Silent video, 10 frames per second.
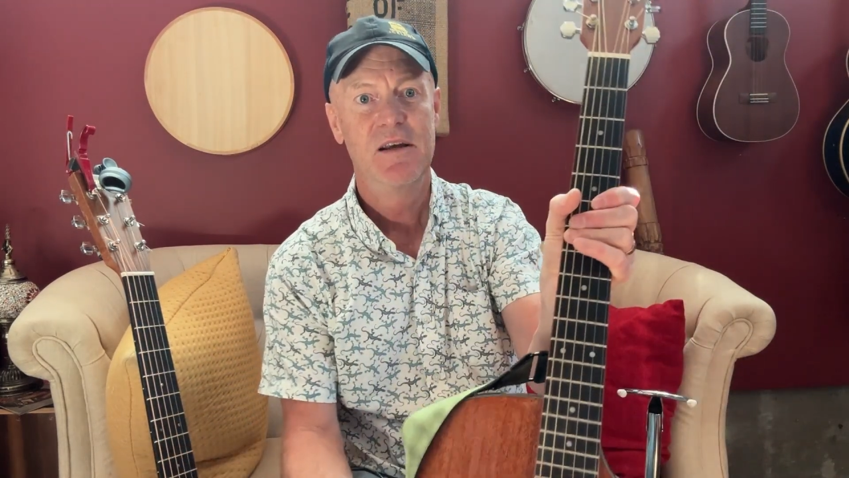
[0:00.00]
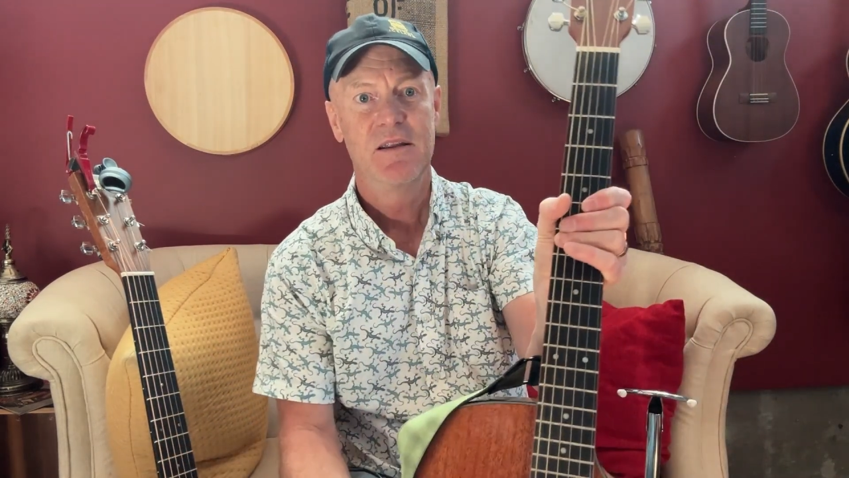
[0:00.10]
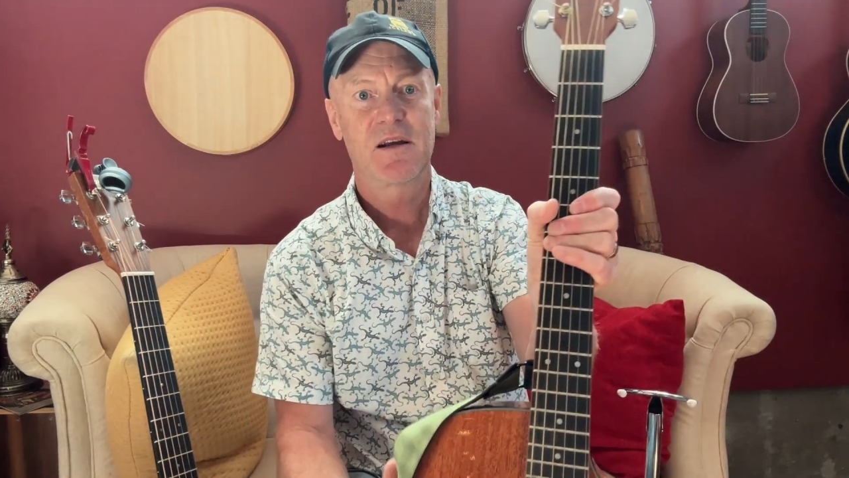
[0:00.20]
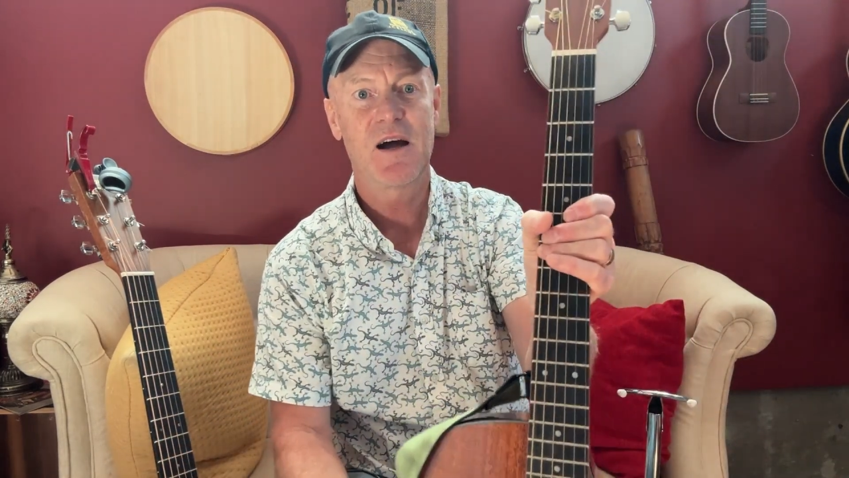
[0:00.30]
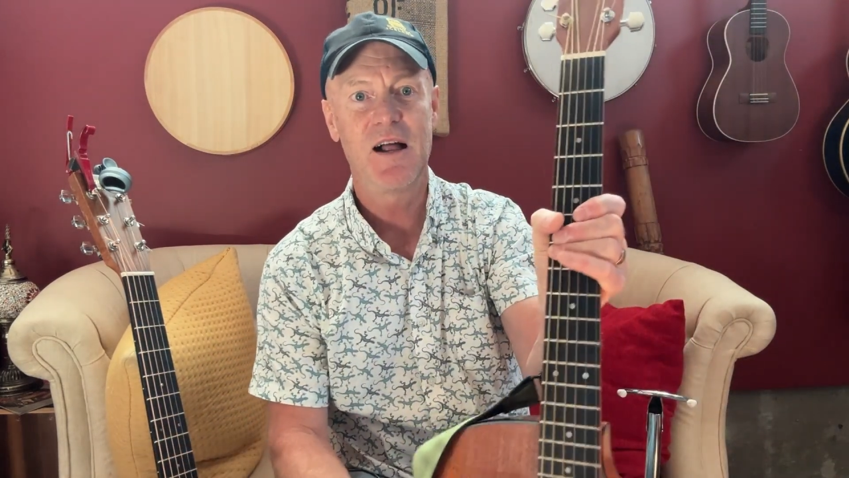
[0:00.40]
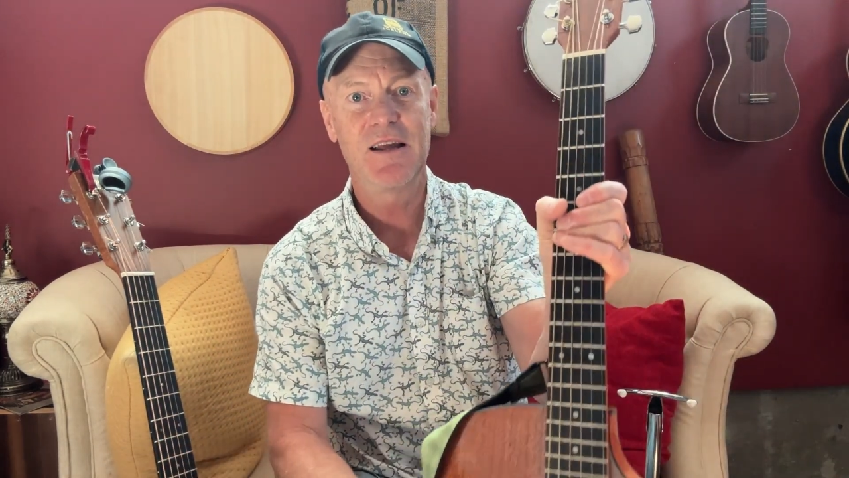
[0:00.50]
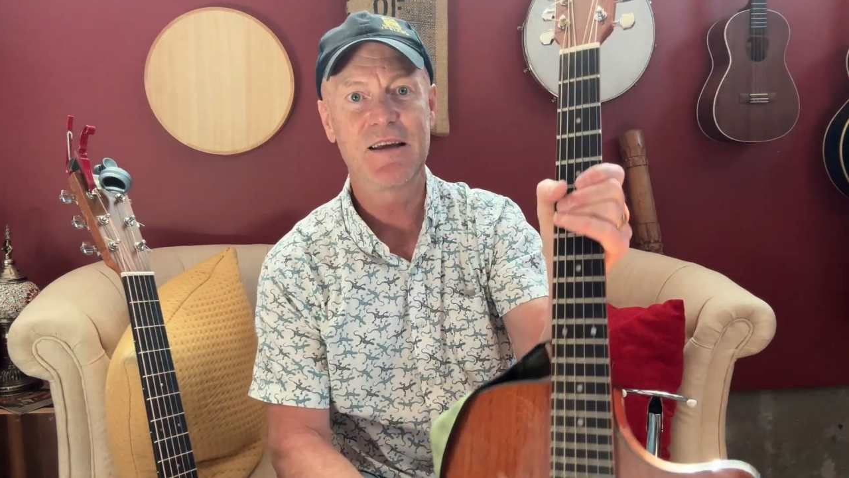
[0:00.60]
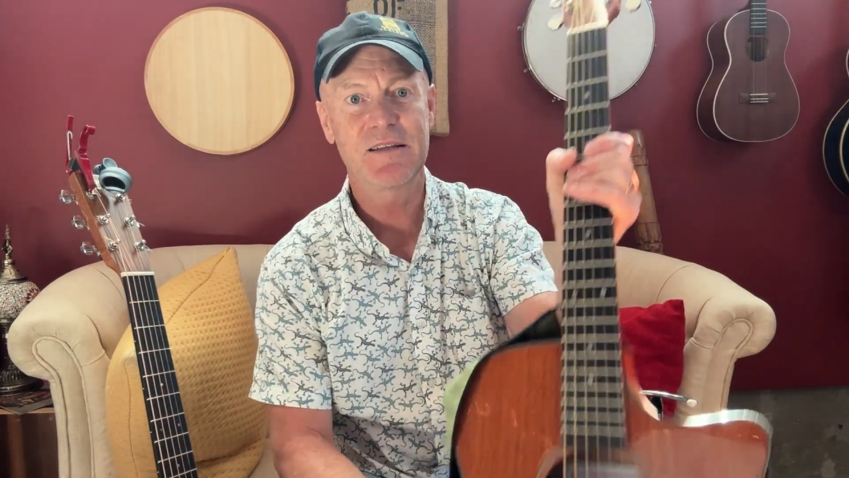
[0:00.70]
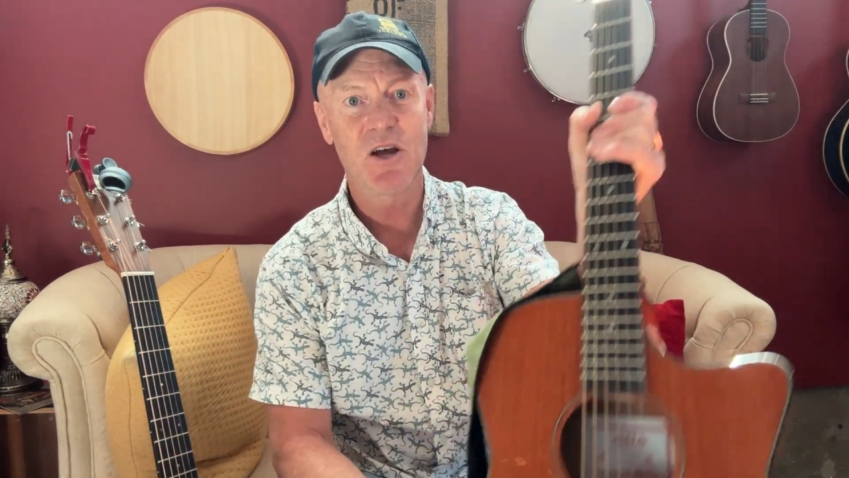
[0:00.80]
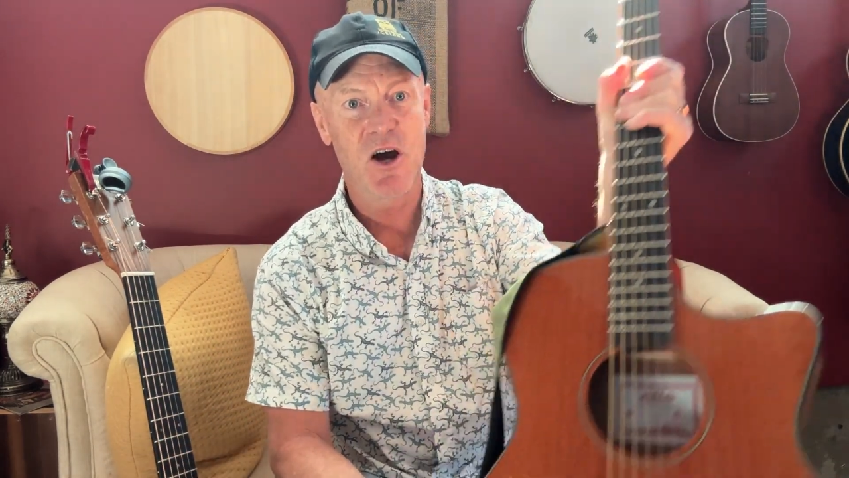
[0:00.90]
the Kala
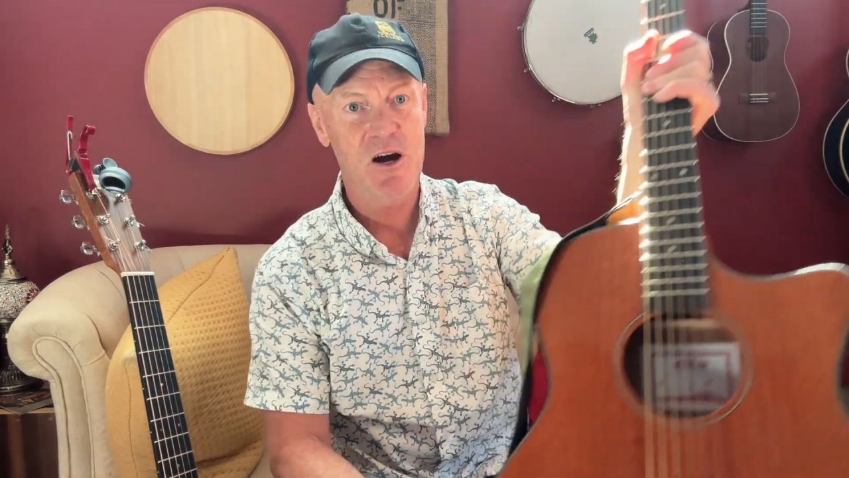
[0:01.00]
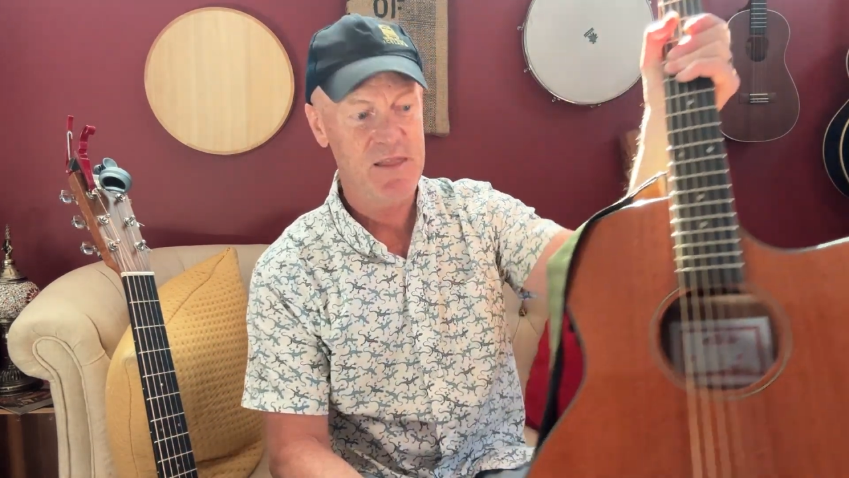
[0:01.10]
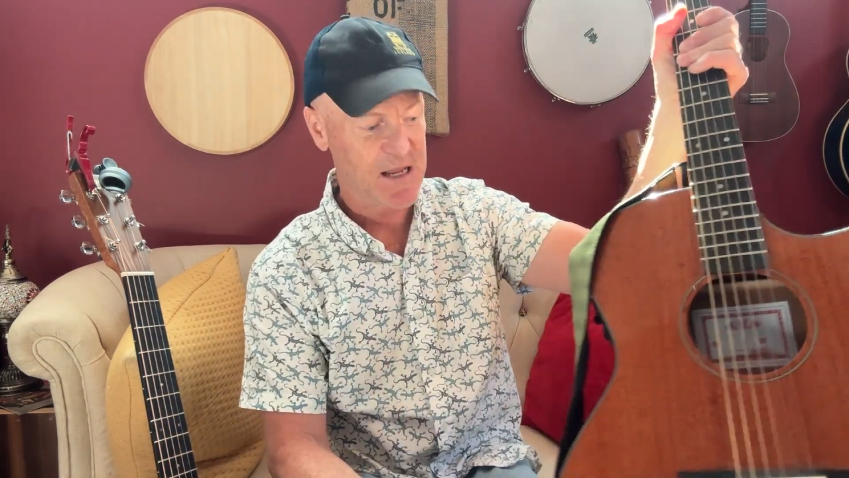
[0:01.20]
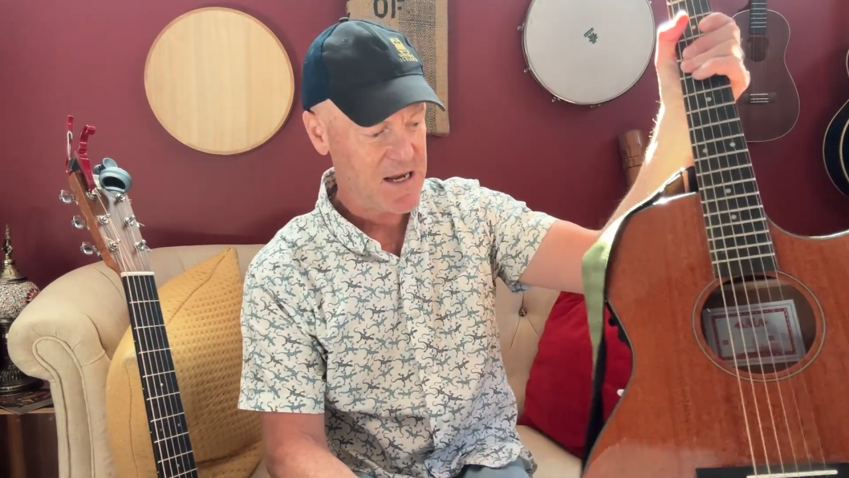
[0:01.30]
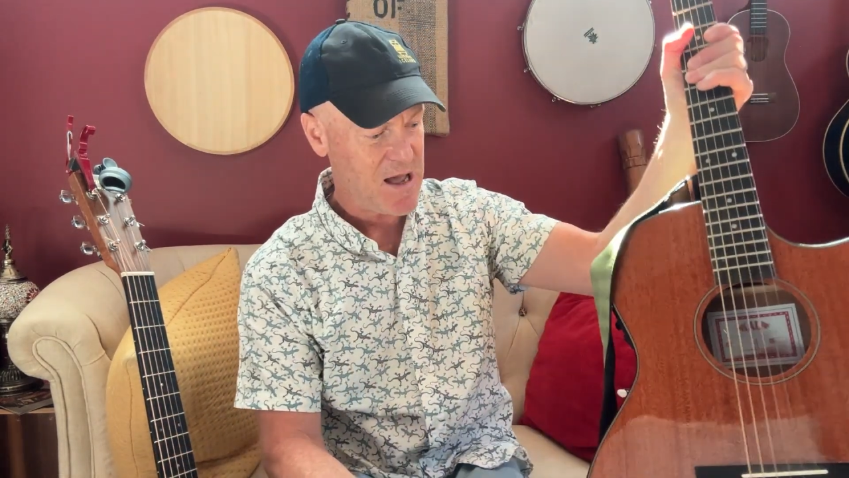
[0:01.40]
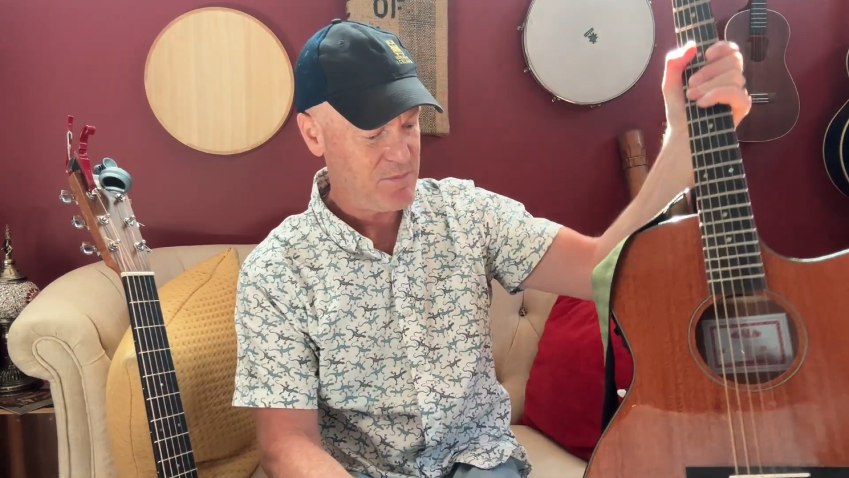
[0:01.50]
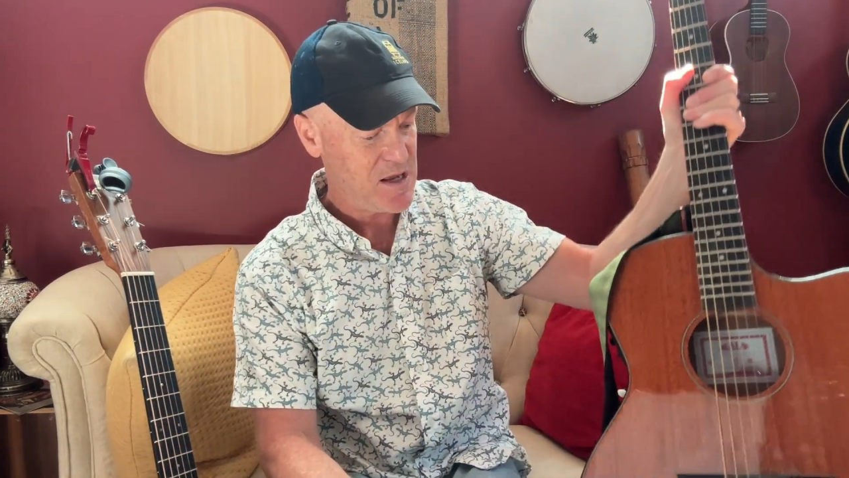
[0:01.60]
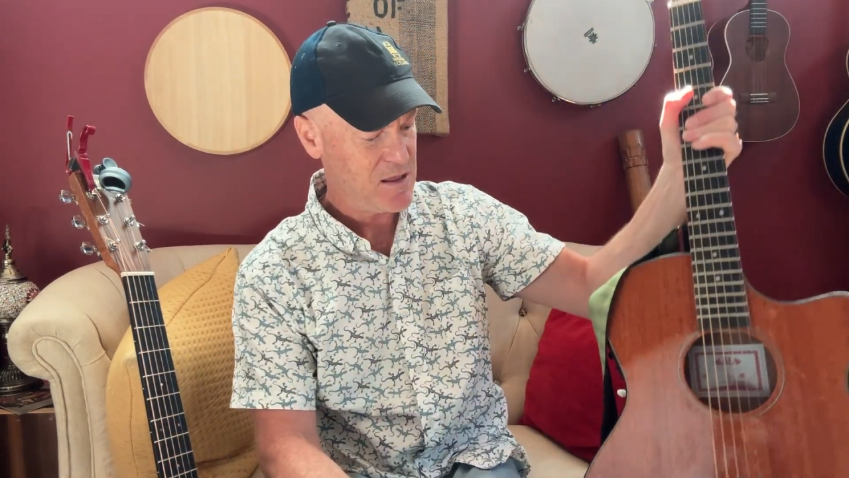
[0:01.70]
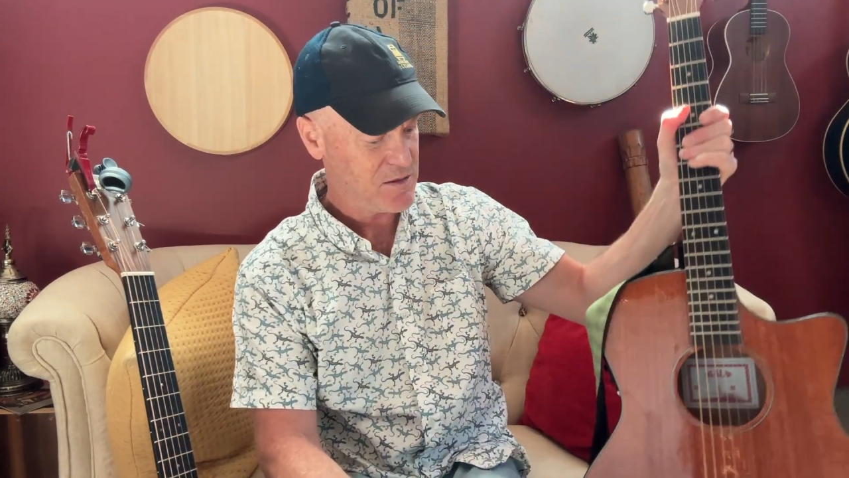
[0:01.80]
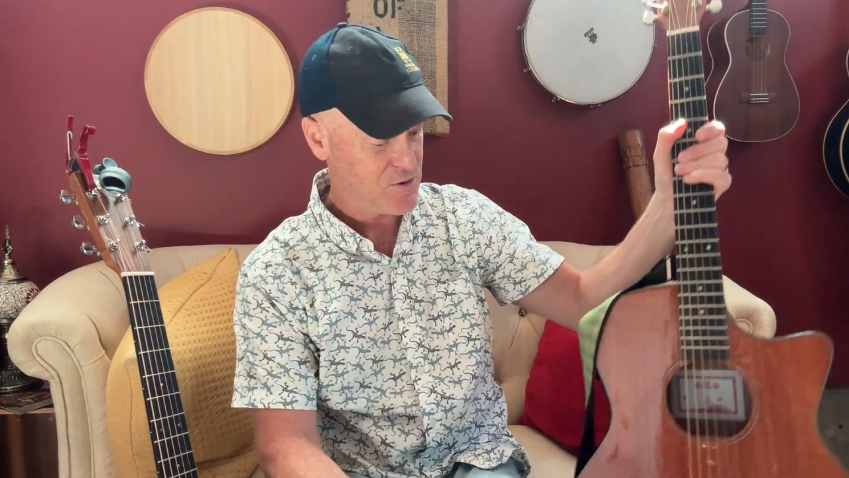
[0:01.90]
guitar that got
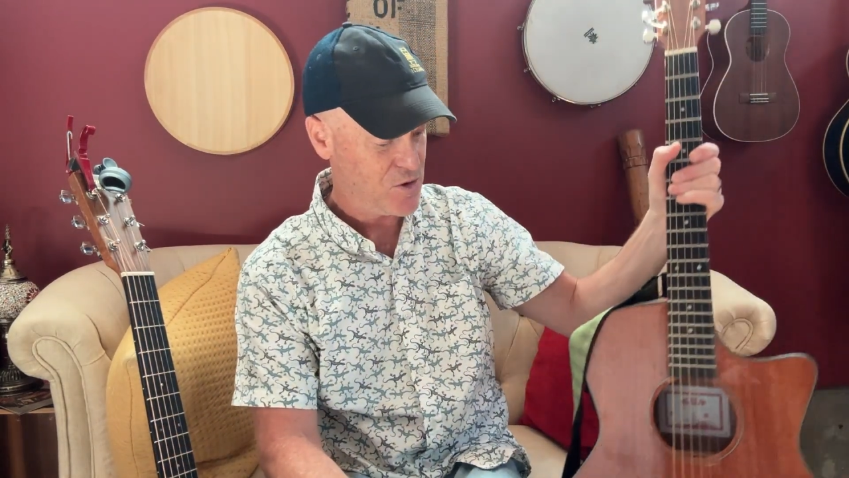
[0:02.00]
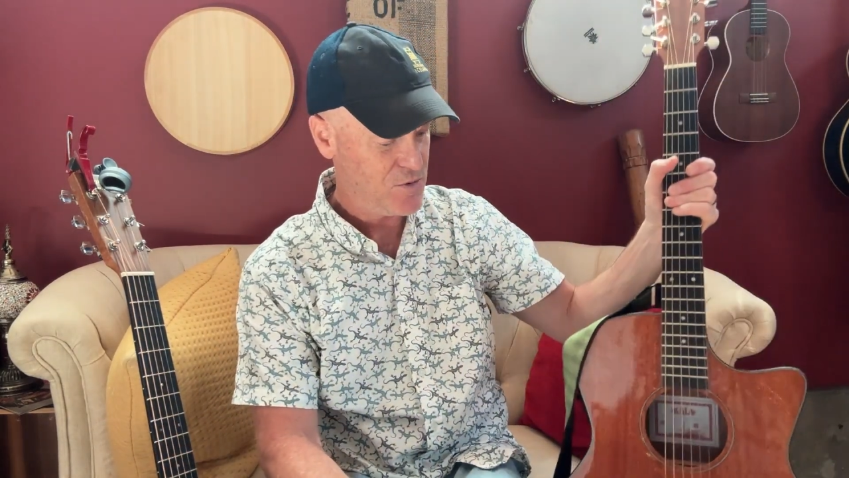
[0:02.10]
me through